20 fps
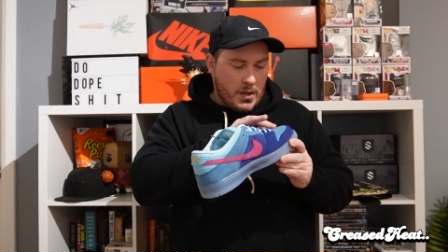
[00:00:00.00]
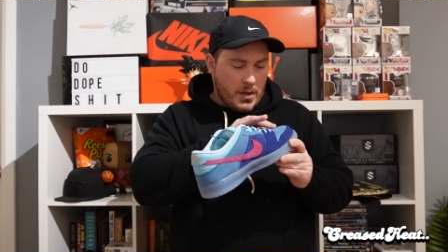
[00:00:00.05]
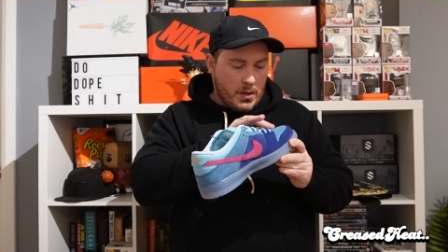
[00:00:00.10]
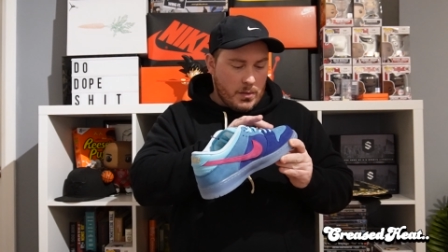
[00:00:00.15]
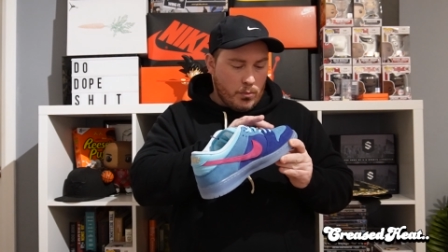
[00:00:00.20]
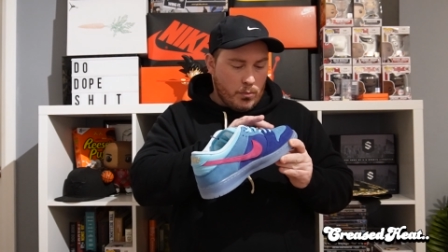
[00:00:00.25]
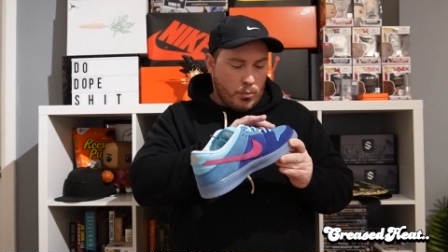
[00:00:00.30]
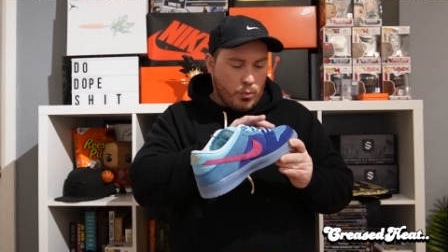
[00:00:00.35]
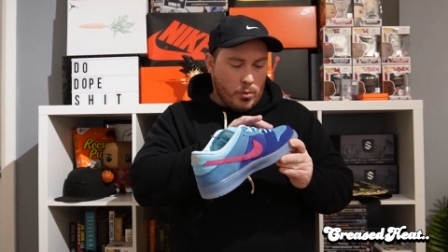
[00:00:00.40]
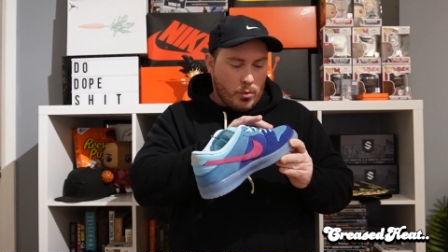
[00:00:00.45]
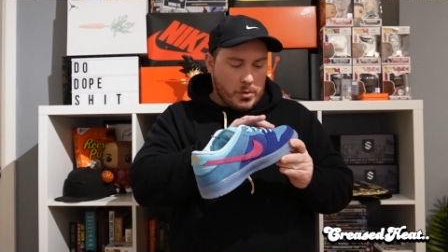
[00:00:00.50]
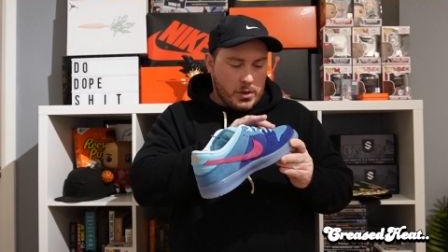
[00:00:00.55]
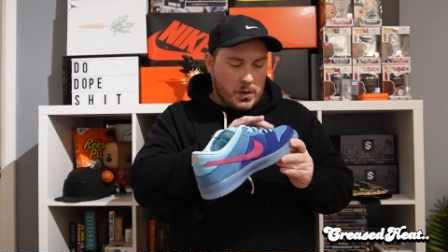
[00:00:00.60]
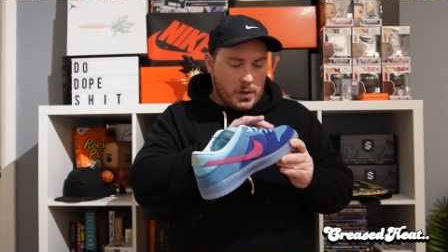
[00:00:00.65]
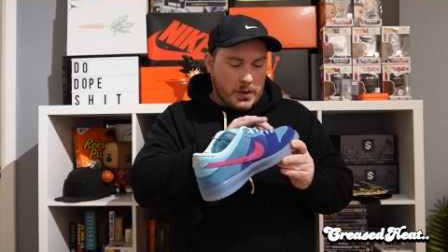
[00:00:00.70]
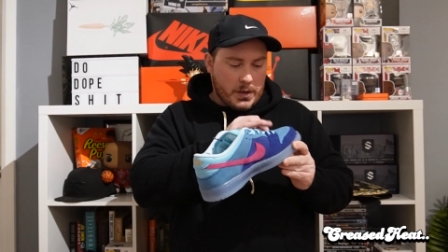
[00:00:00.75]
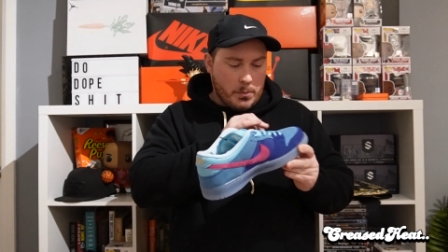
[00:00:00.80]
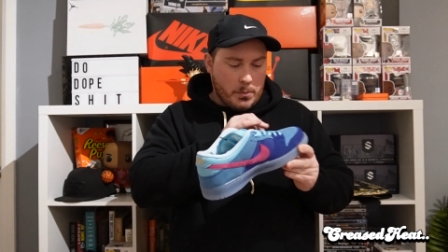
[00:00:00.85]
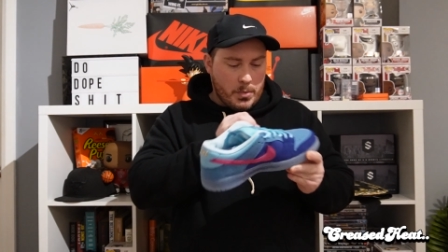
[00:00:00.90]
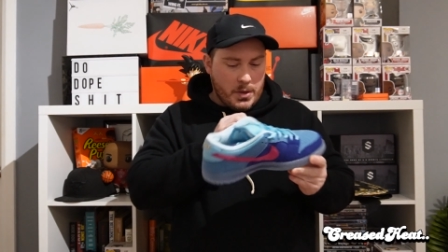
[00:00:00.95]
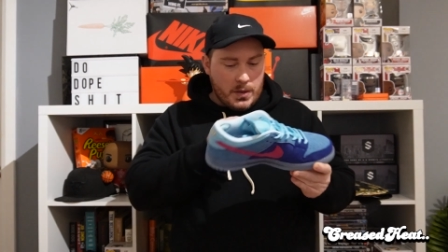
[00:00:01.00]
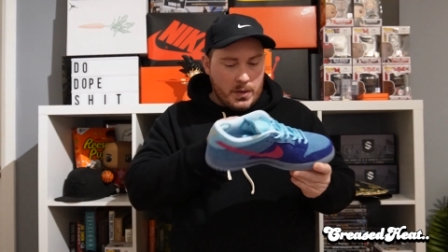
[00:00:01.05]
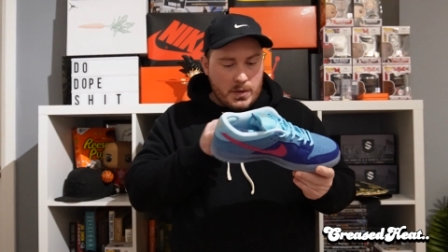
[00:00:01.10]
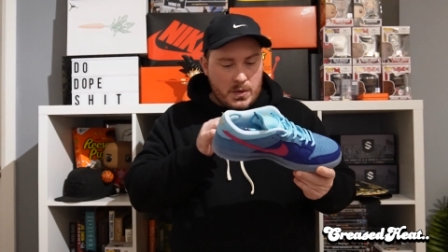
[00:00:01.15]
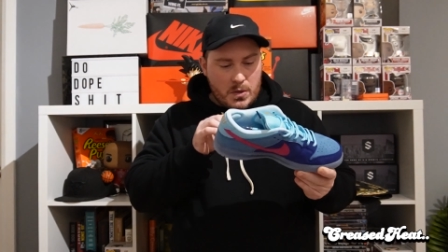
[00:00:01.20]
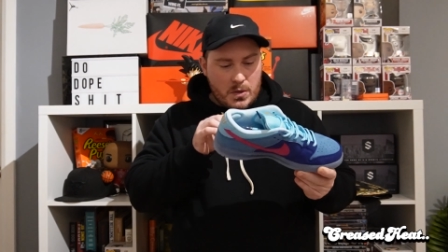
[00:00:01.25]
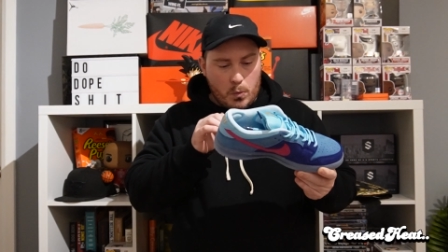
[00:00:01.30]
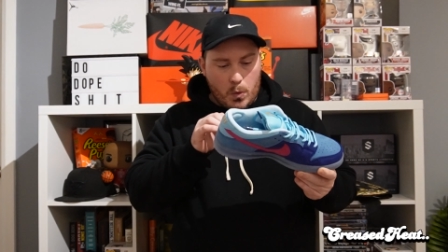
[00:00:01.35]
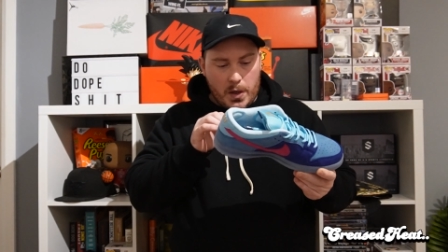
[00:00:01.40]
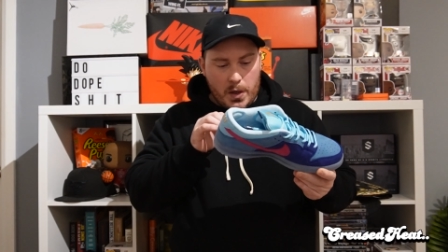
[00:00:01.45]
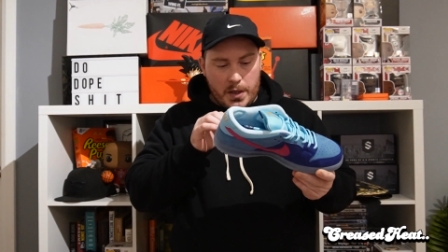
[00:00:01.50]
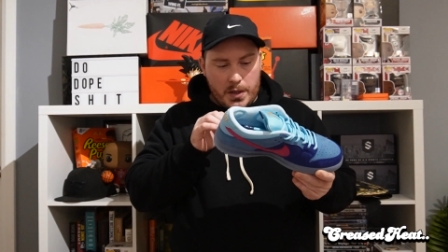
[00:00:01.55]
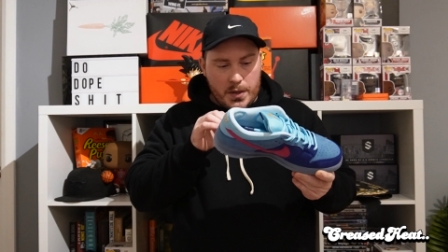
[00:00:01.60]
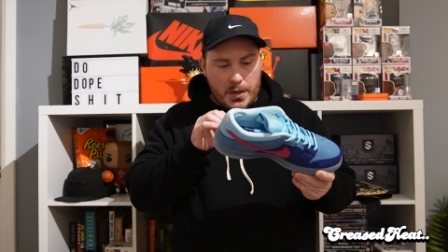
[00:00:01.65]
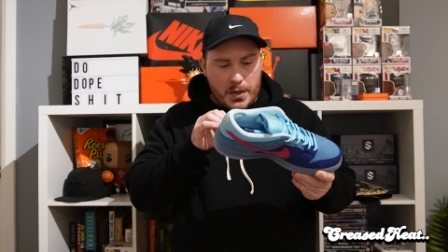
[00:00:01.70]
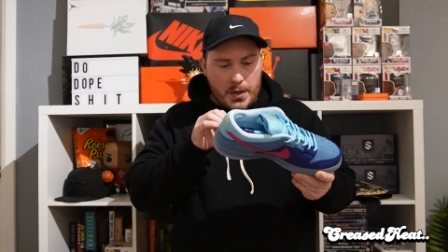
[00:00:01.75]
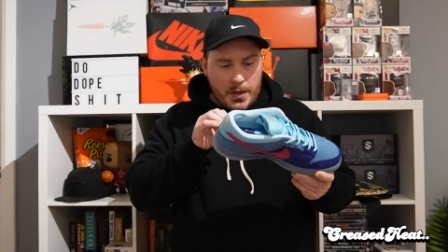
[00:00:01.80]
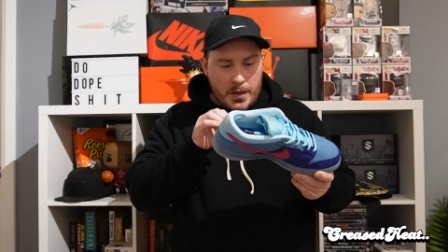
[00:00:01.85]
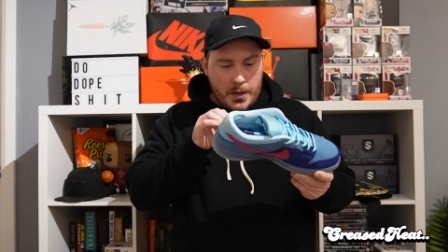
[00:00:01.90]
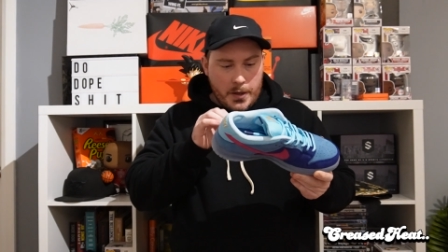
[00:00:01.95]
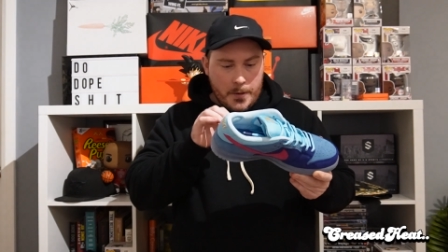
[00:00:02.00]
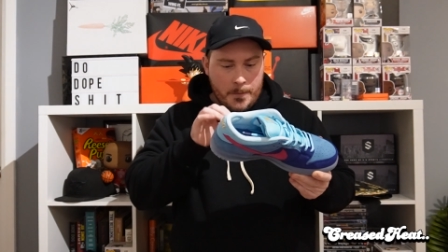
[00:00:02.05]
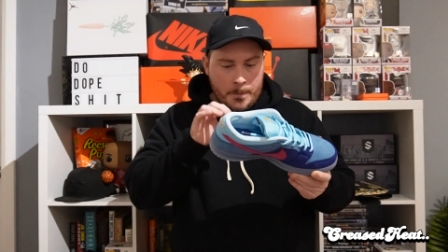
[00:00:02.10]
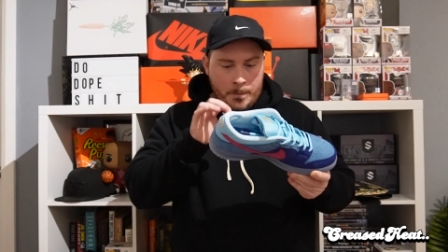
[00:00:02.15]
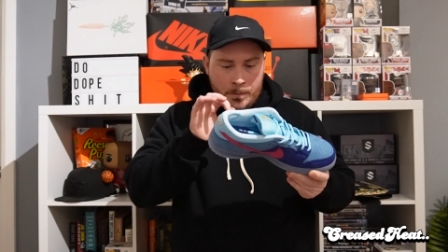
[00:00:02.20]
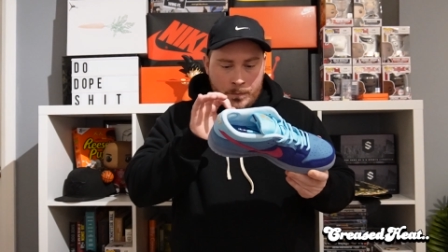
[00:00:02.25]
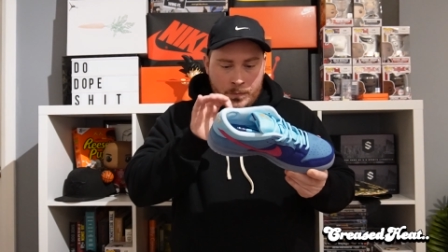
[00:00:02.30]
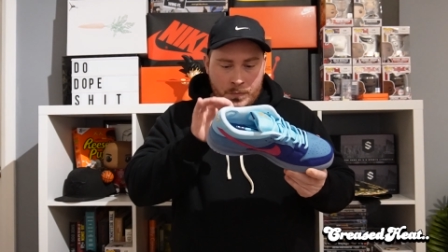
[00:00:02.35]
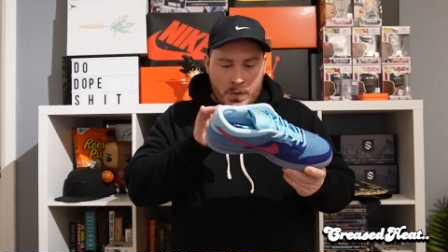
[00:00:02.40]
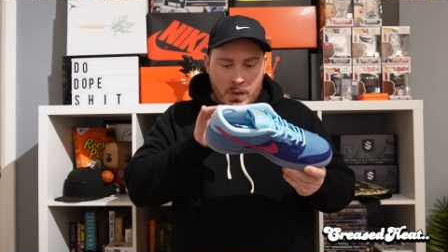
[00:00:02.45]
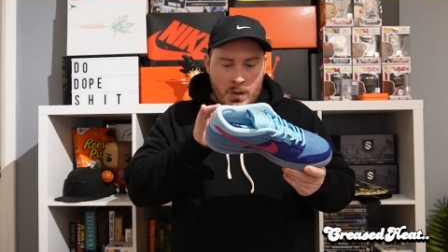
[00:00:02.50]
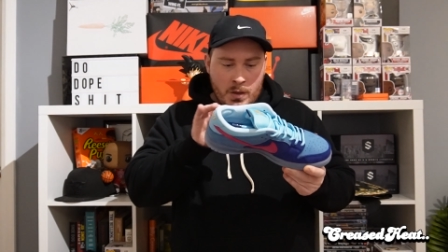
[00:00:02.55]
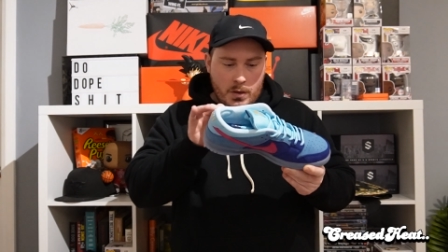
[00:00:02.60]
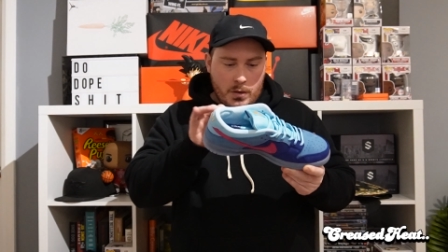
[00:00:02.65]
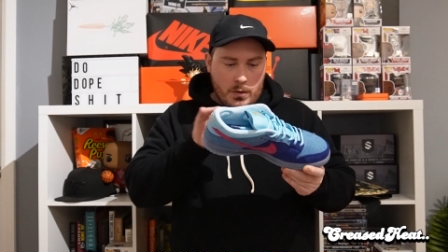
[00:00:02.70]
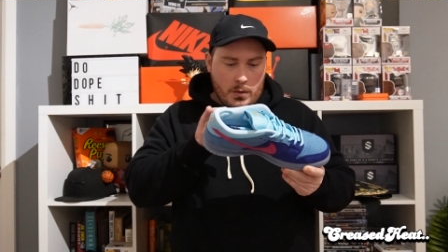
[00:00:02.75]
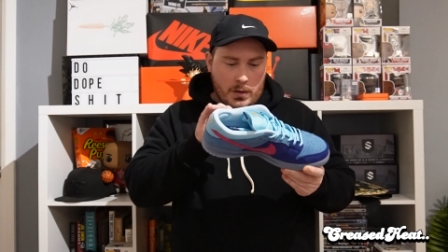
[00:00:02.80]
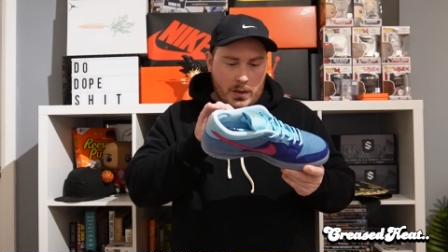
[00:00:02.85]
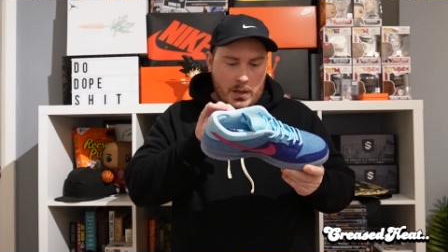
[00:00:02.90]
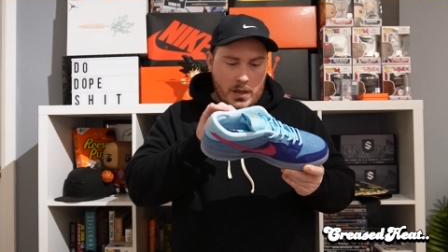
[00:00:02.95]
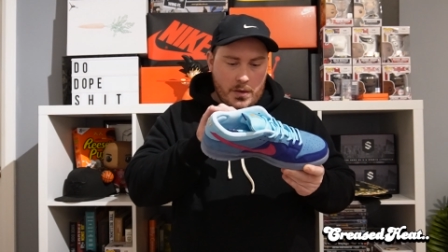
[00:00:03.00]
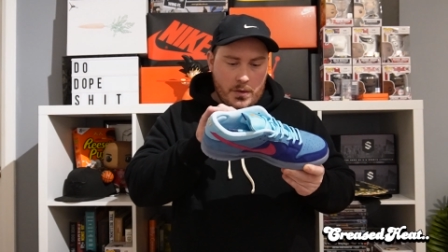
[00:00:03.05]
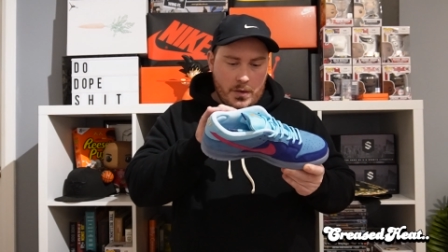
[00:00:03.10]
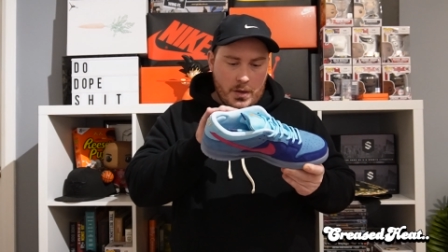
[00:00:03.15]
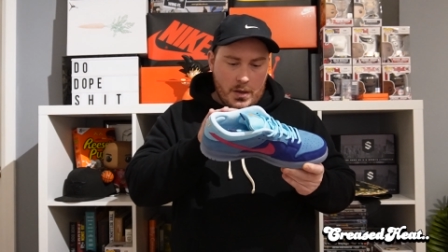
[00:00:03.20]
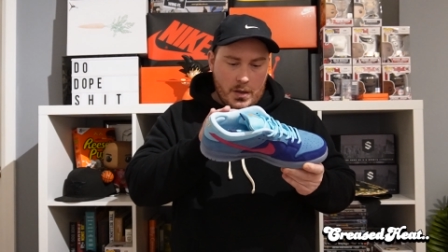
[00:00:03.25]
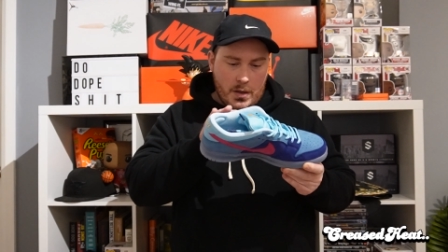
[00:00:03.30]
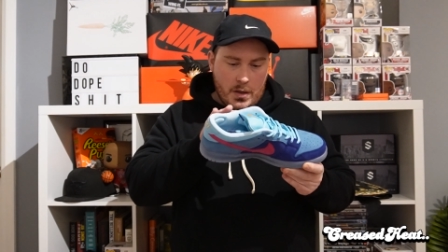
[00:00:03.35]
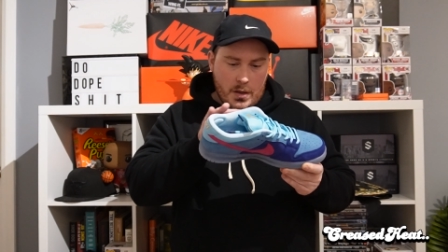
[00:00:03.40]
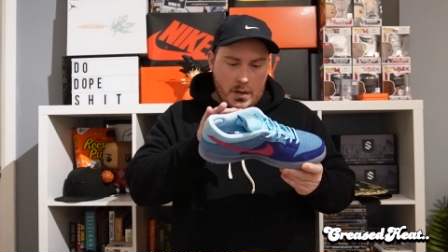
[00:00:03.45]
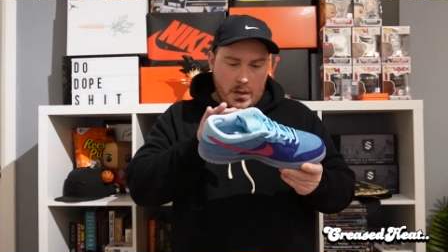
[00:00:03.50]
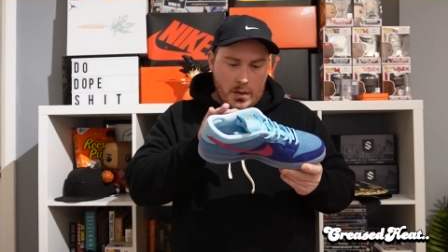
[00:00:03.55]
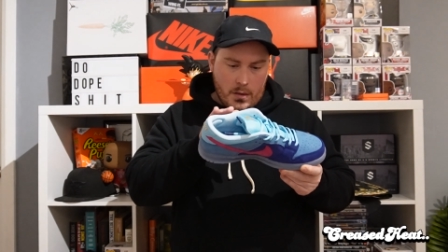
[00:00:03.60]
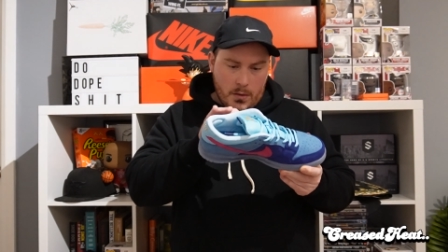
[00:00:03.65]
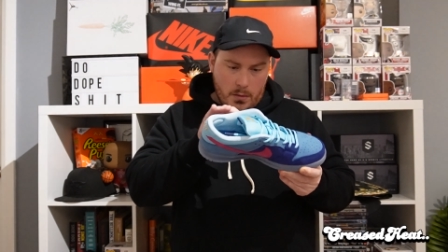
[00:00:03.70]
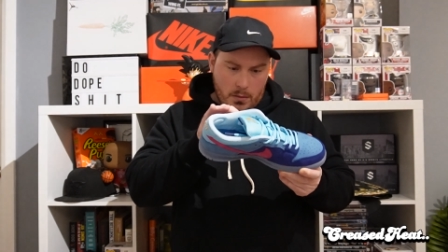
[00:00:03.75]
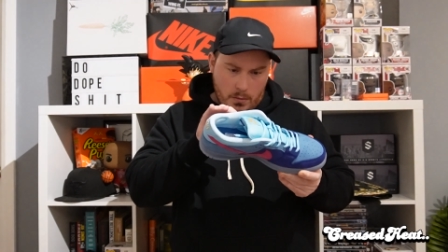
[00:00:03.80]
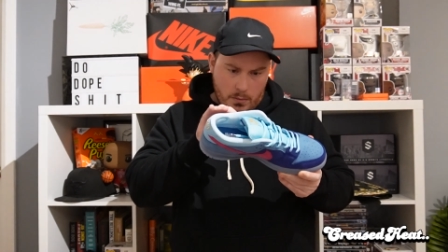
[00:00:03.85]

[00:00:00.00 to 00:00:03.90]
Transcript: then probably like a pig suede there. You got leather here.